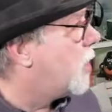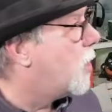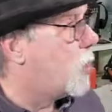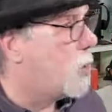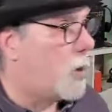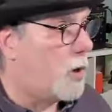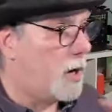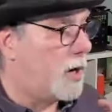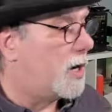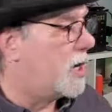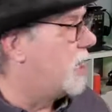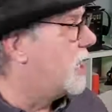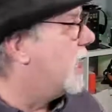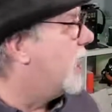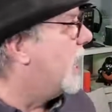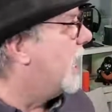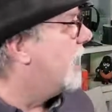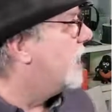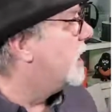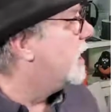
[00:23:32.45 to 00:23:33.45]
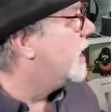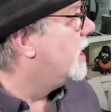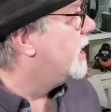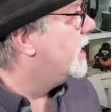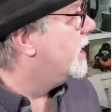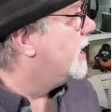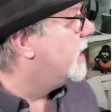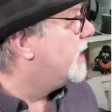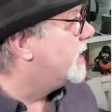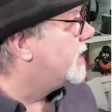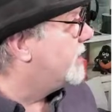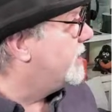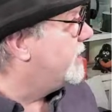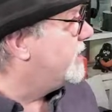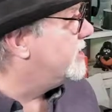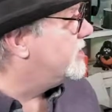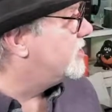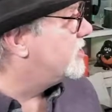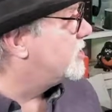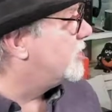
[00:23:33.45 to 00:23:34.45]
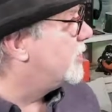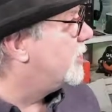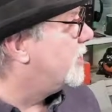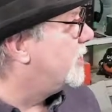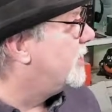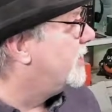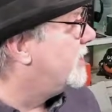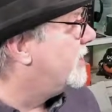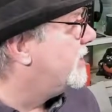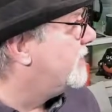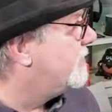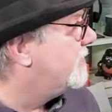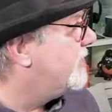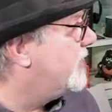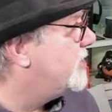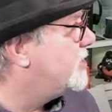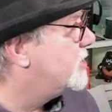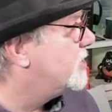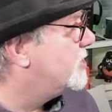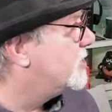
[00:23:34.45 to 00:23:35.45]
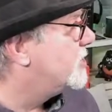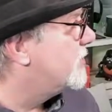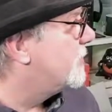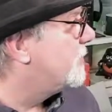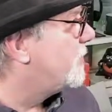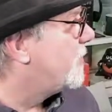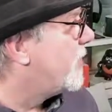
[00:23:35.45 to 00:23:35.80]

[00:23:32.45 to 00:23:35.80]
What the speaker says: or are not, in certain features.